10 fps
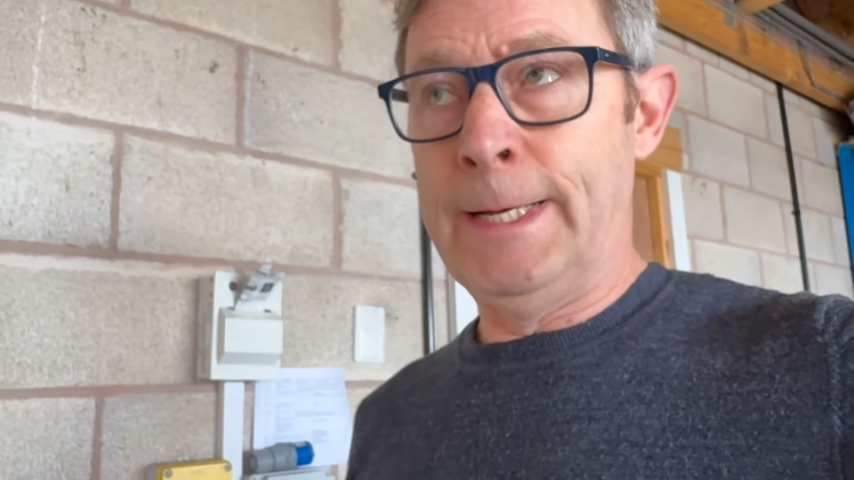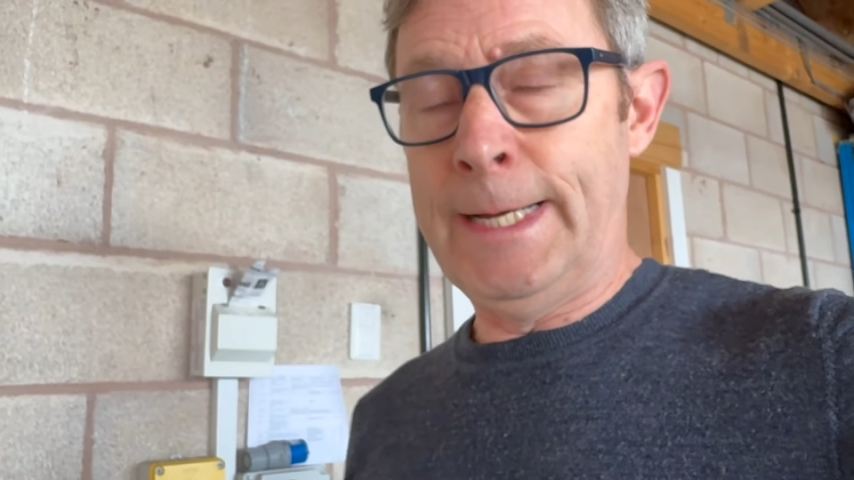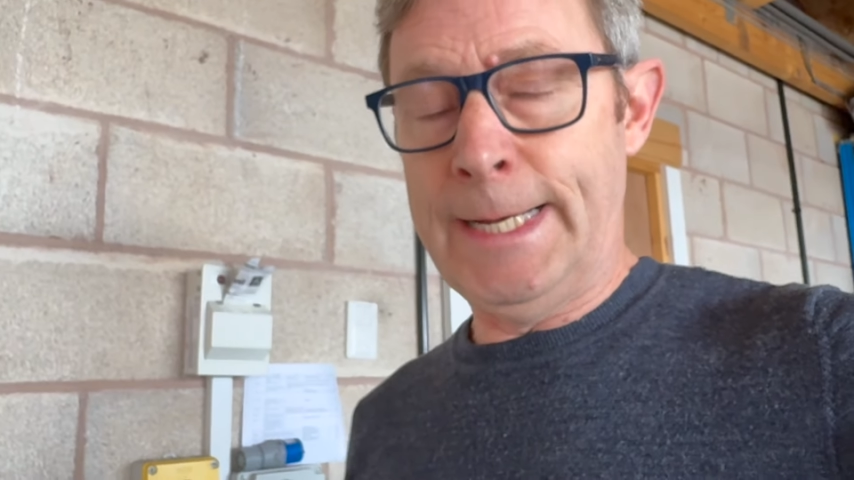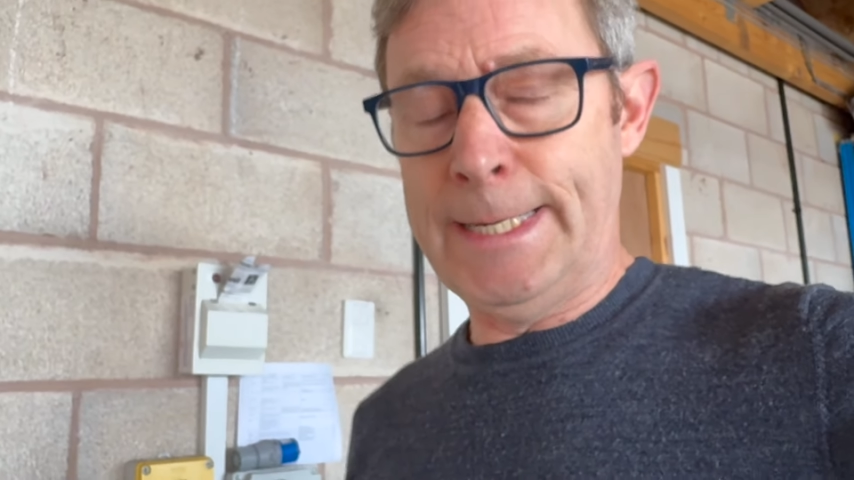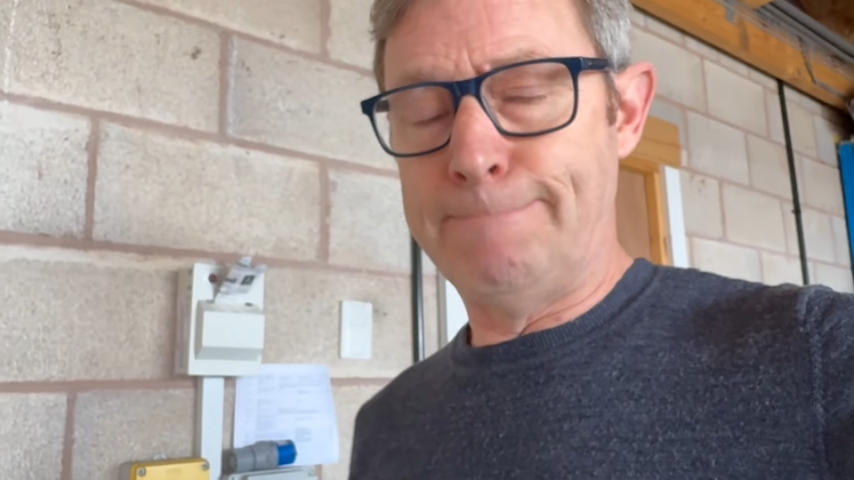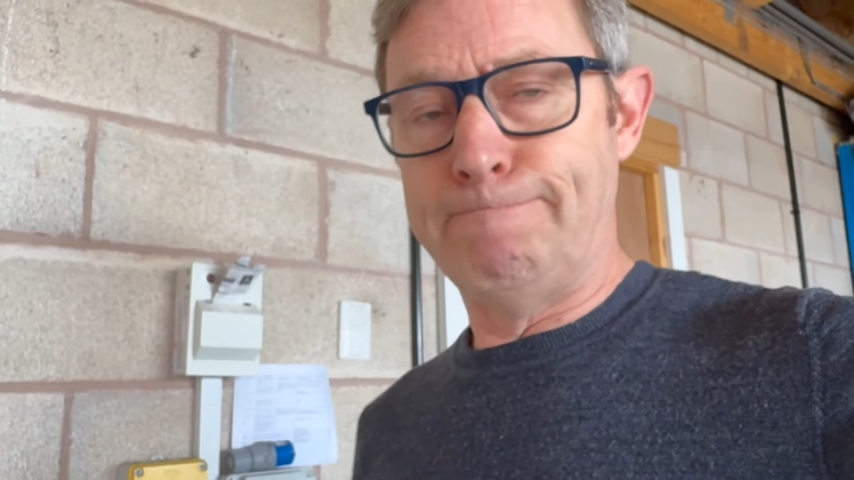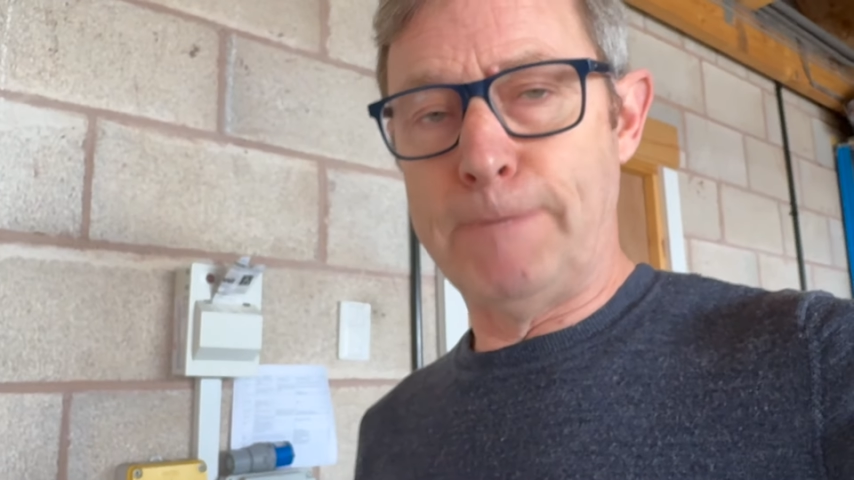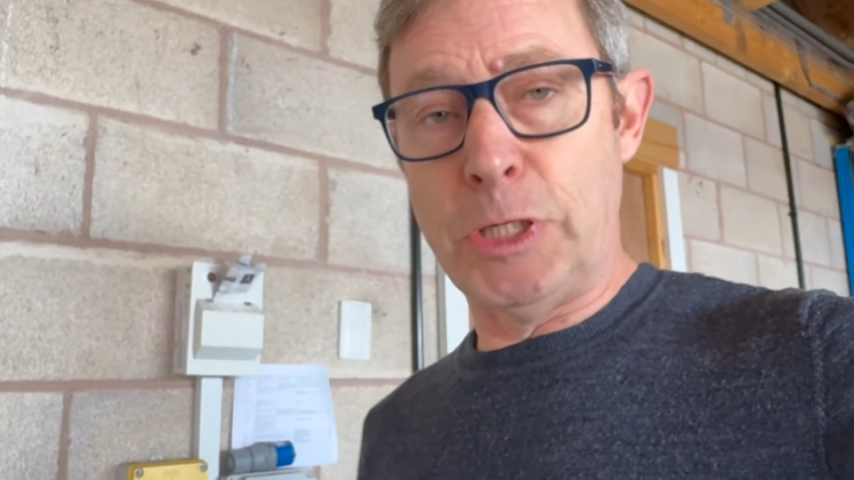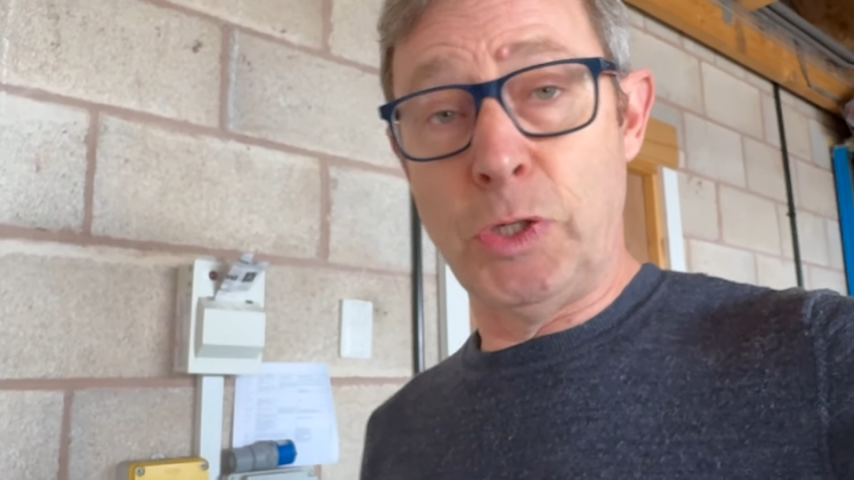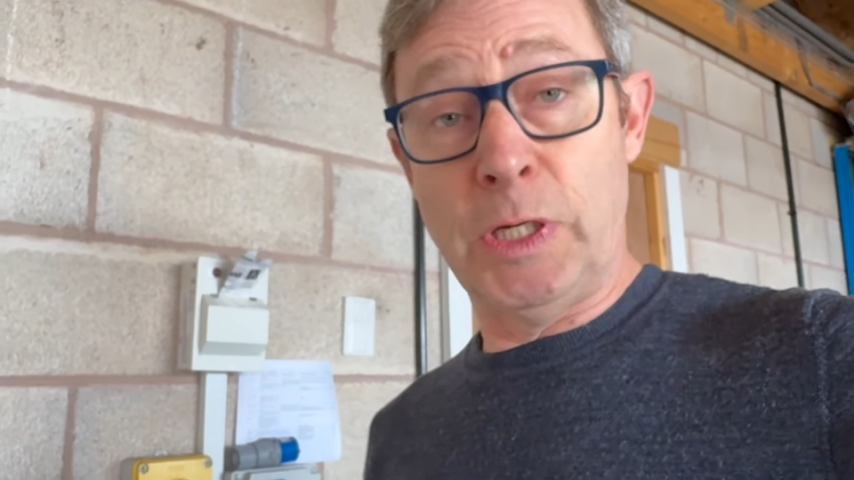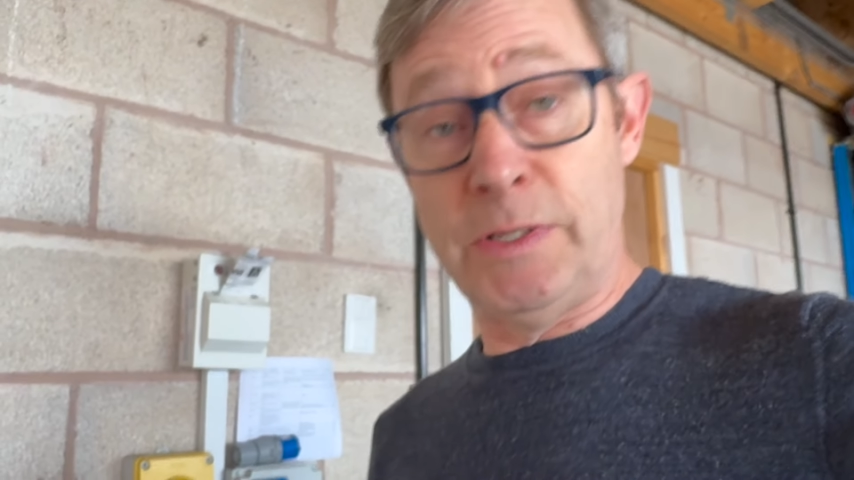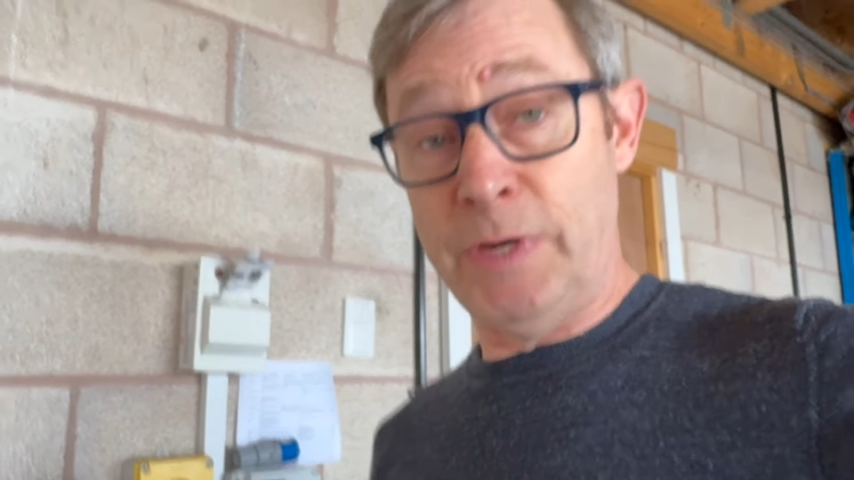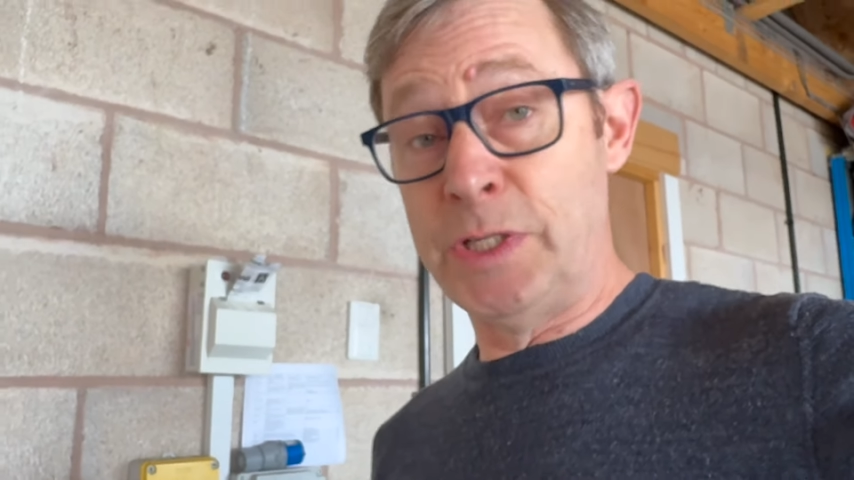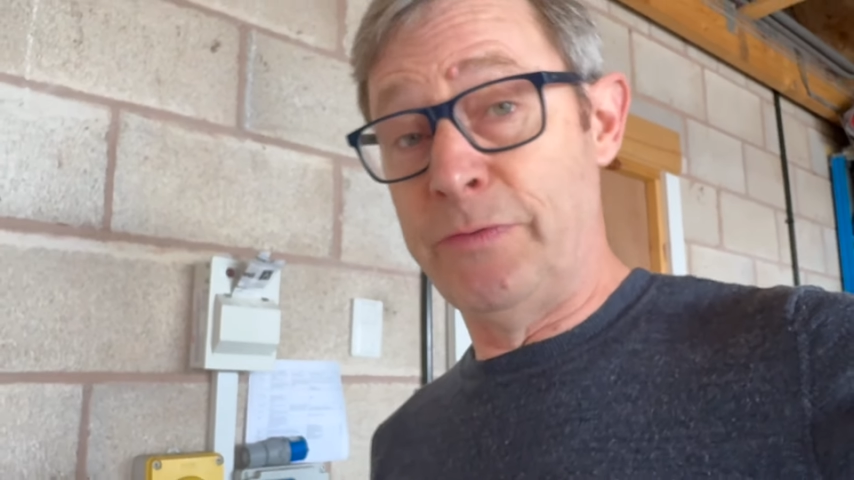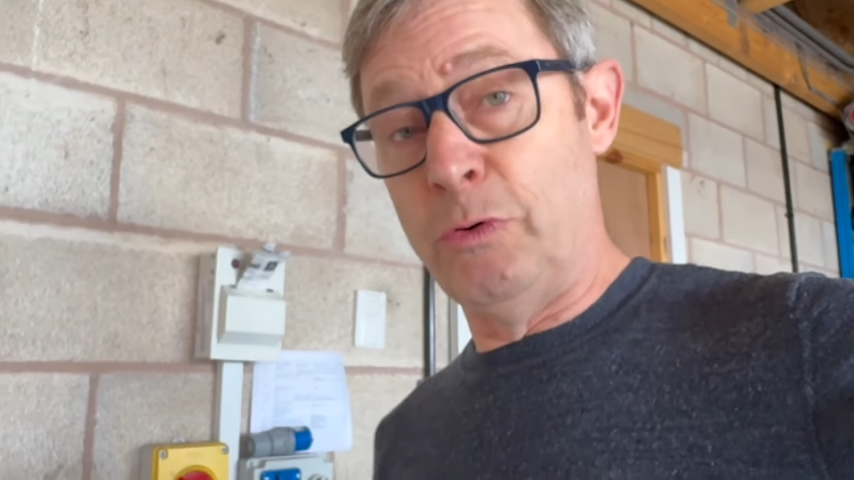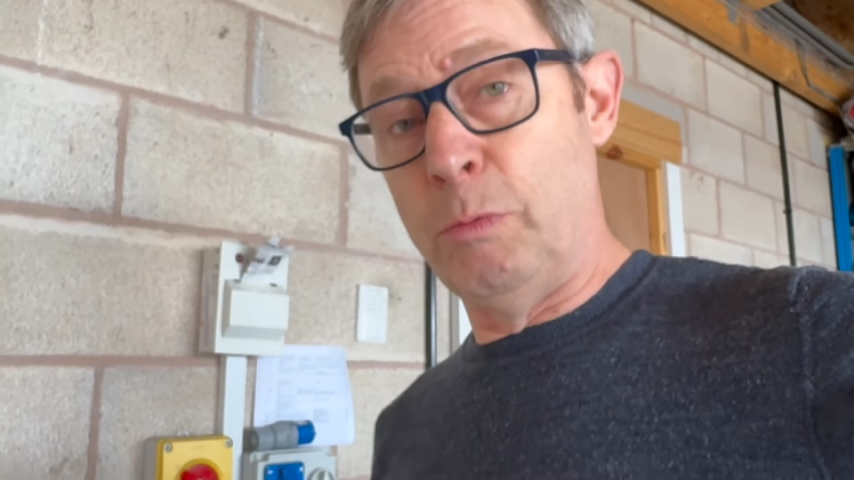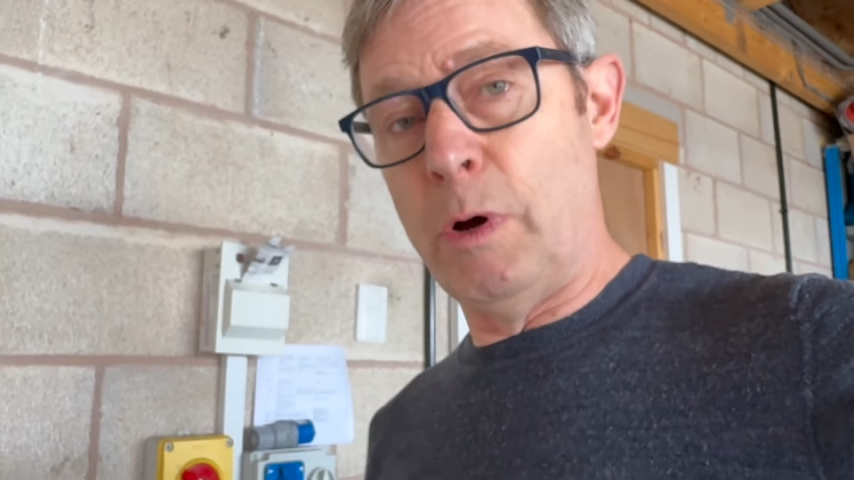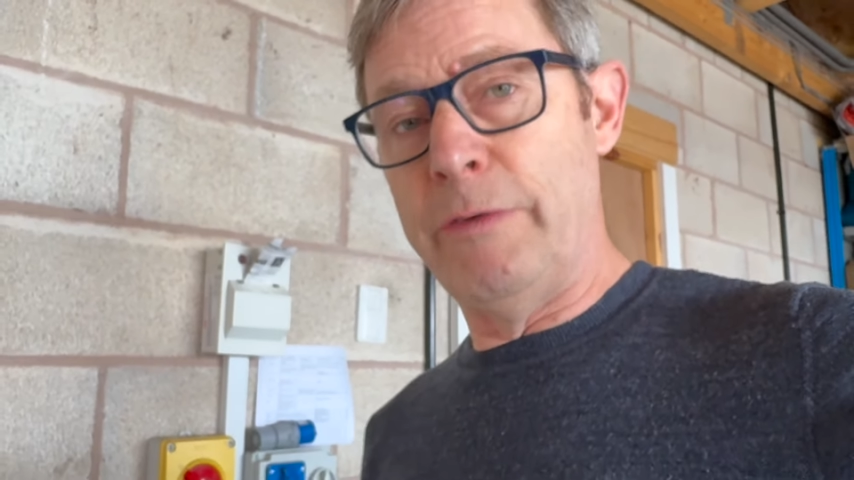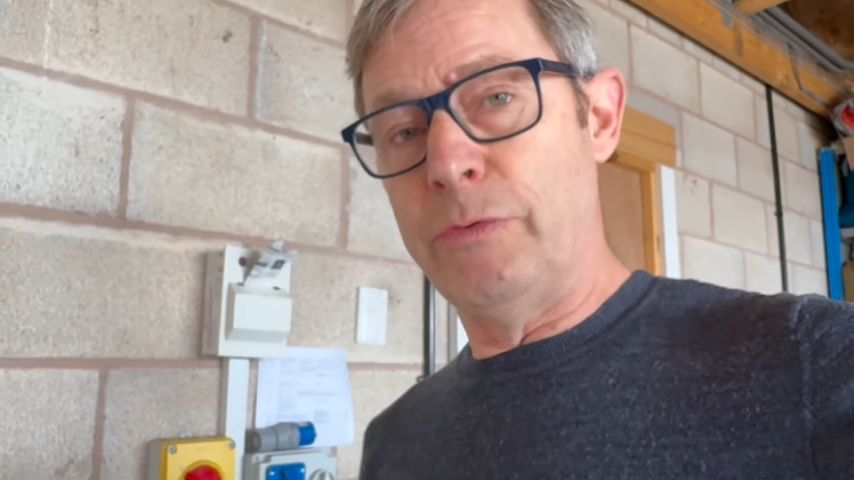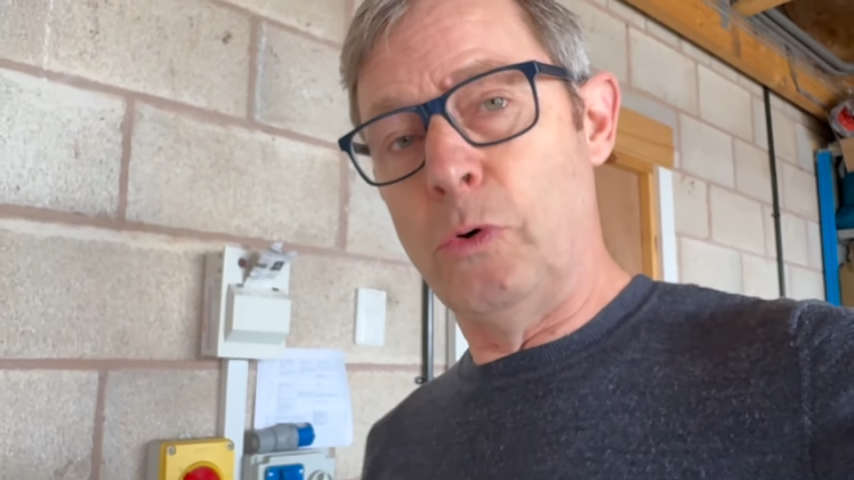I took it to Venture
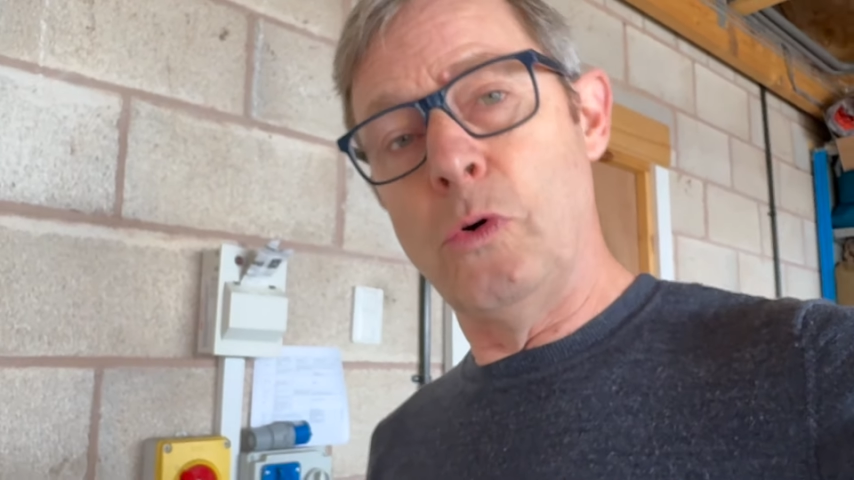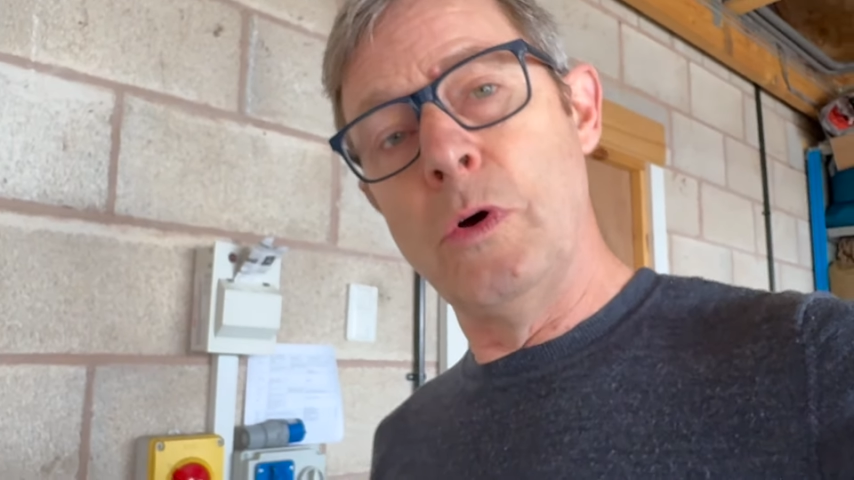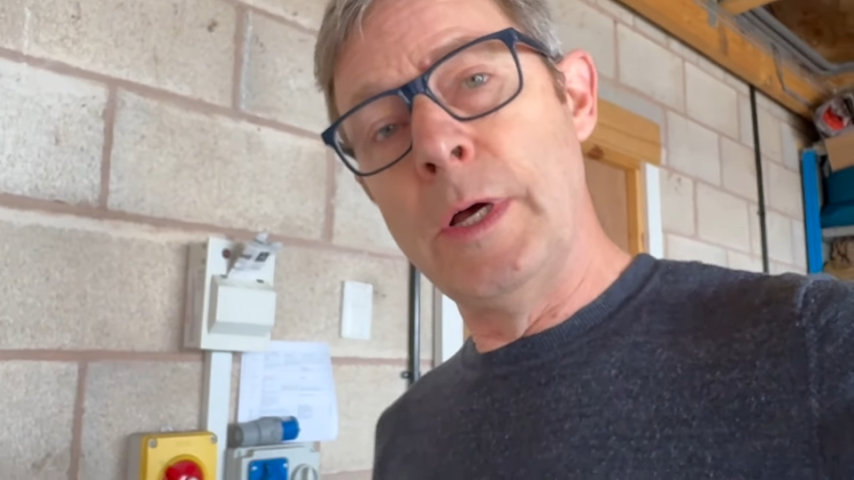4x4,